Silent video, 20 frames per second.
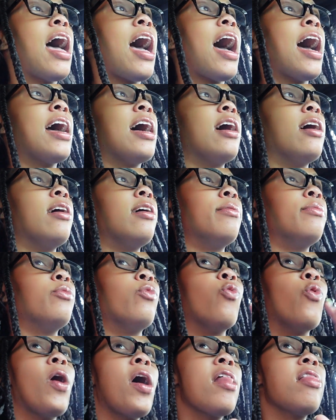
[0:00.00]
Um,
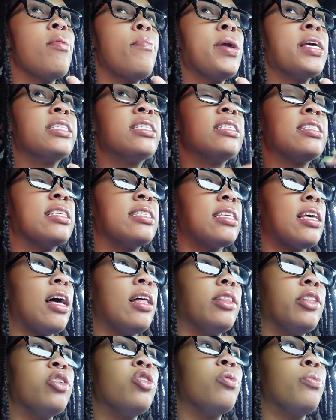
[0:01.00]
one of the pieces is
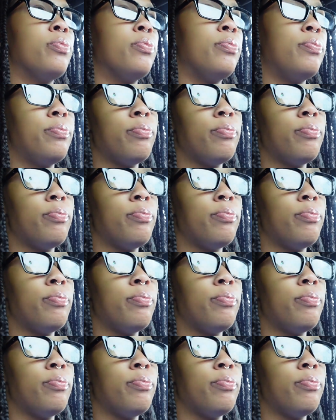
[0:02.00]
a little